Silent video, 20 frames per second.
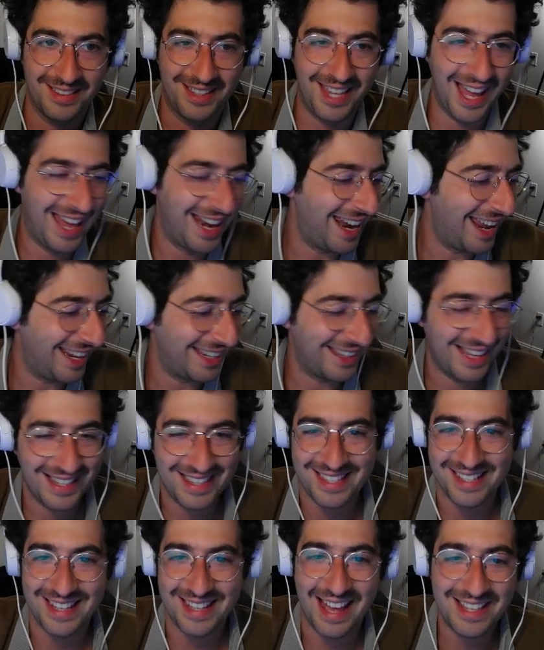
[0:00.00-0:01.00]

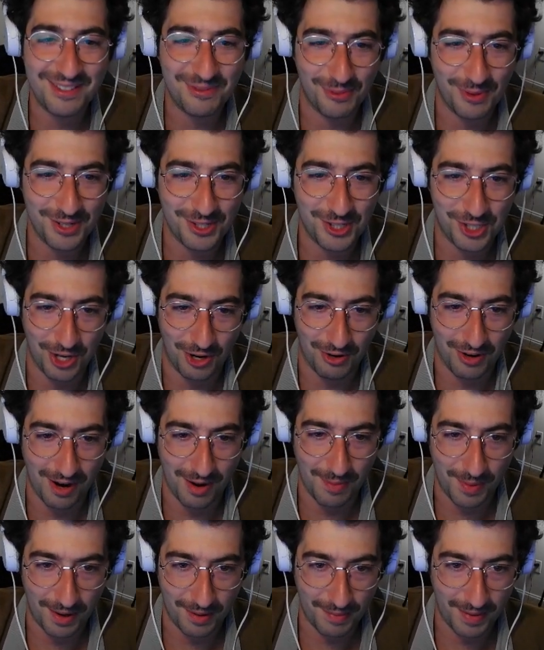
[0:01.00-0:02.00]
That's what showed
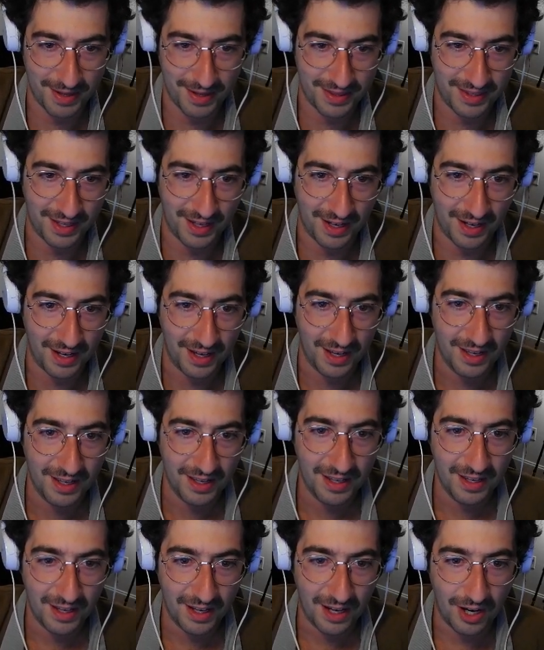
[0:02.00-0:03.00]
up on my thing.
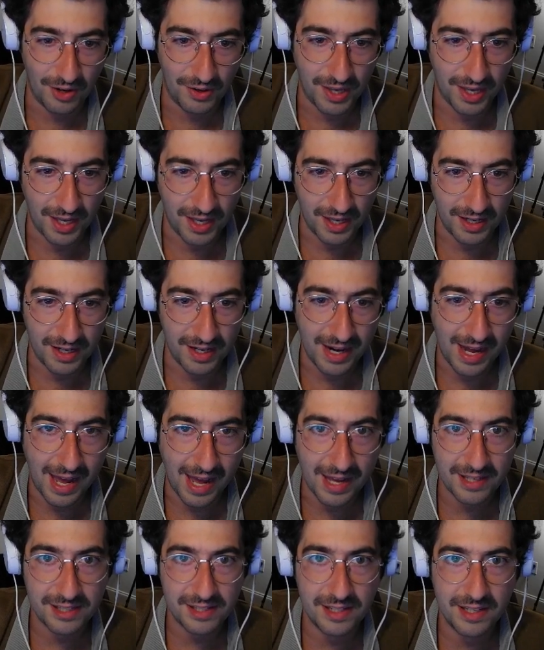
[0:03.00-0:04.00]
Okay,
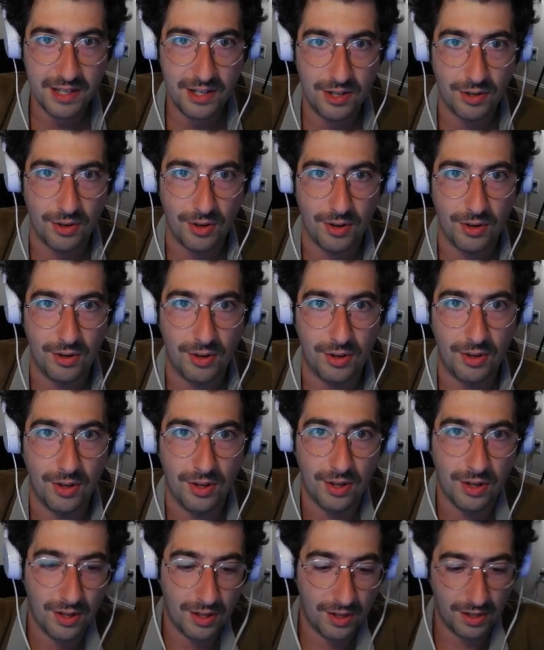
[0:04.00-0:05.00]
nasty girl.
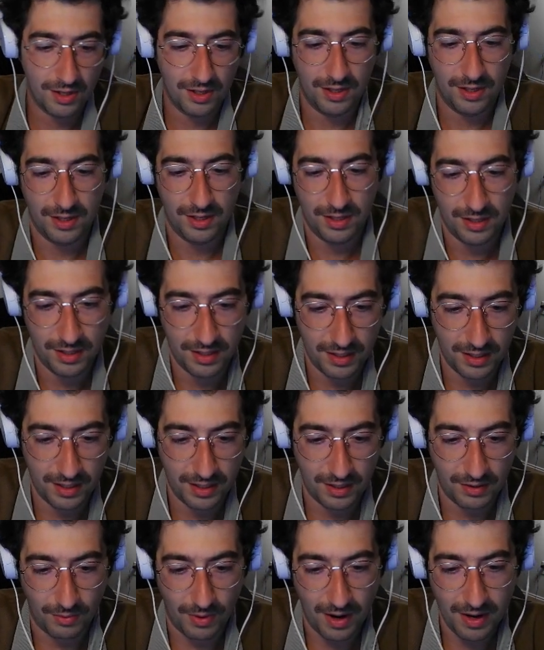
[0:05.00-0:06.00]

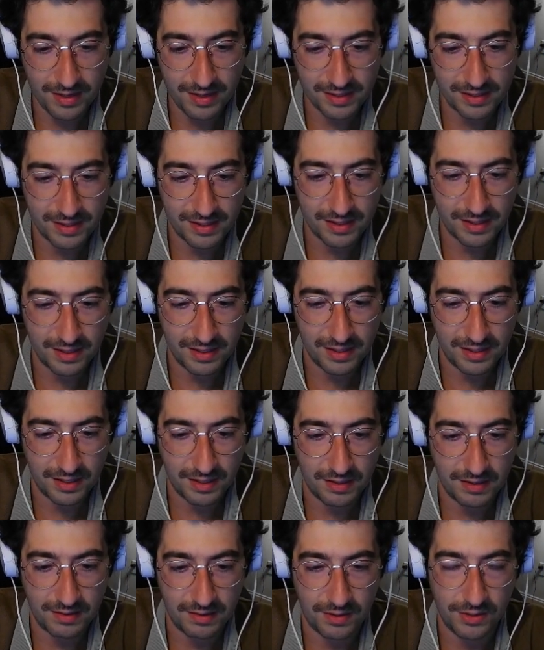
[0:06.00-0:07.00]
Why is this,
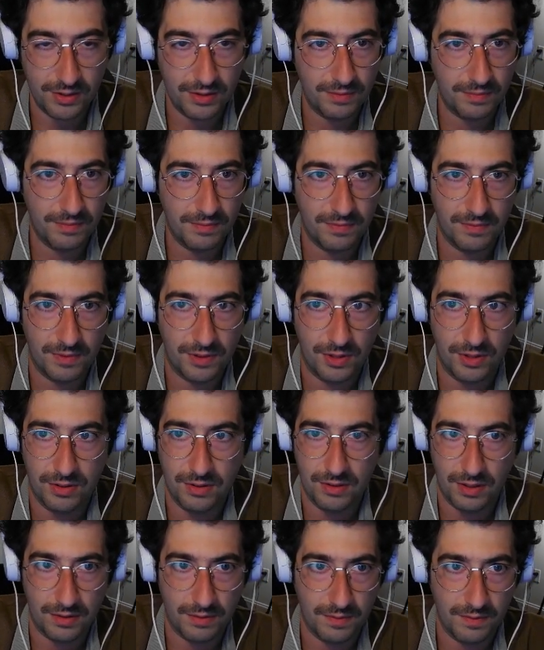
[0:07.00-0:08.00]
dude?
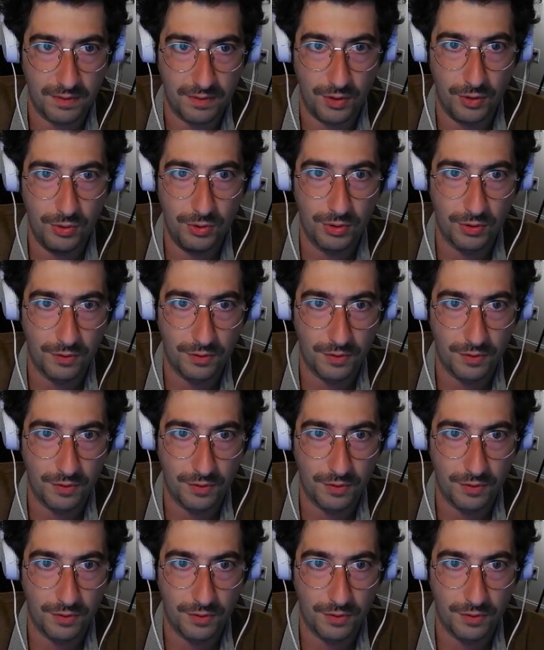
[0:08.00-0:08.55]
Google fucking